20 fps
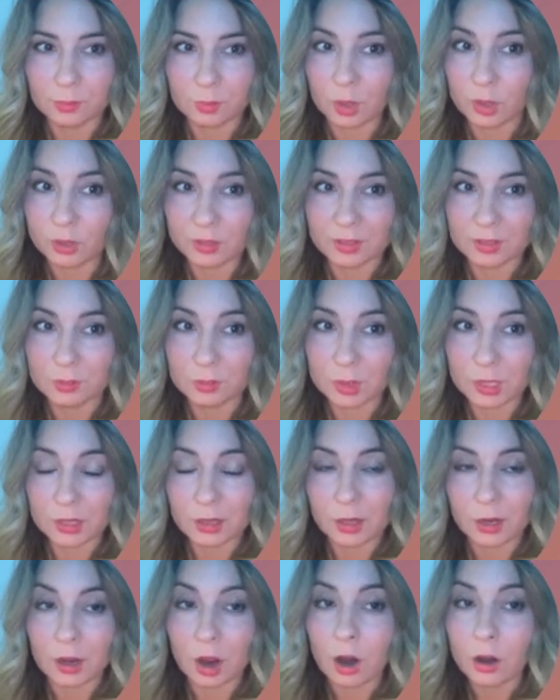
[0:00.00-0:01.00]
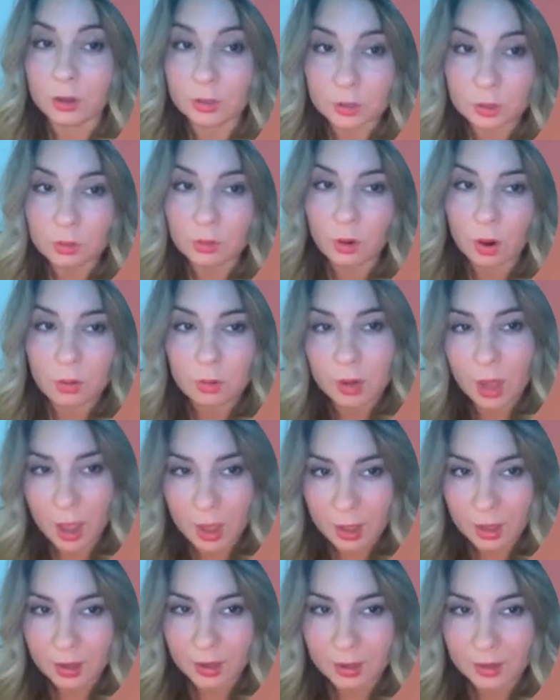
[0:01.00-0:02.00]
person being like are you
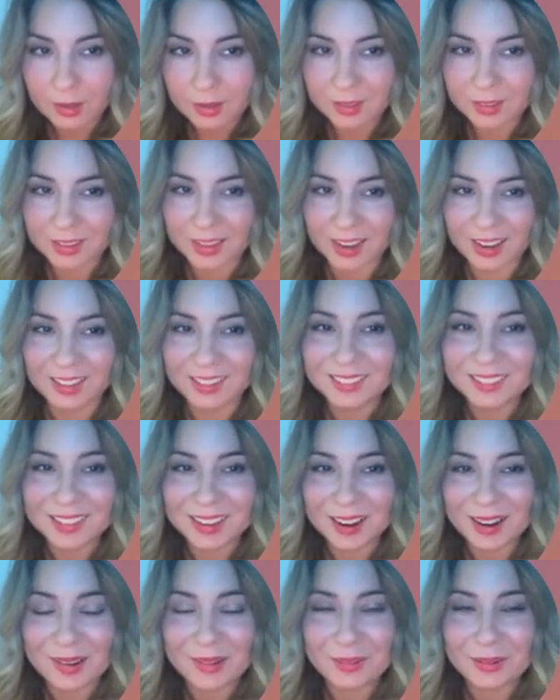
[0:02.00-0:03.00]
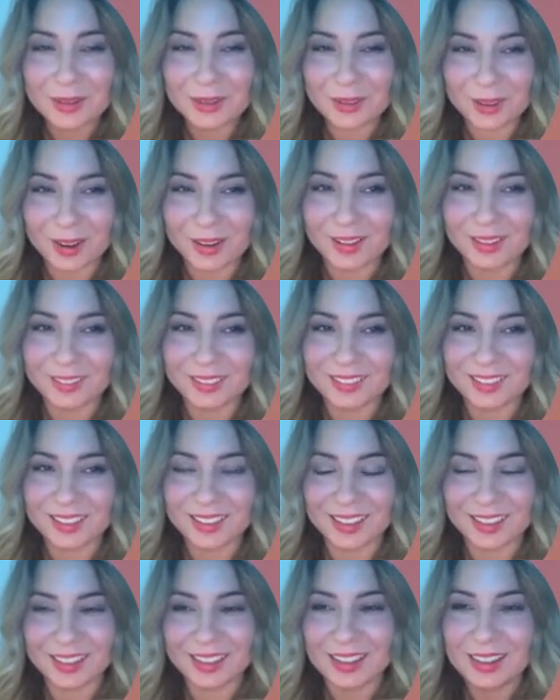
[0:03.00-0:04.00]
okay can come across
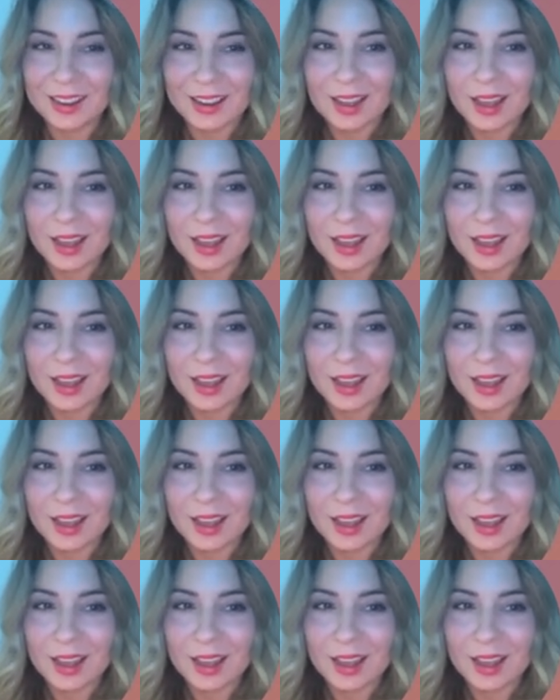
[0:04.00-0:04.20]
like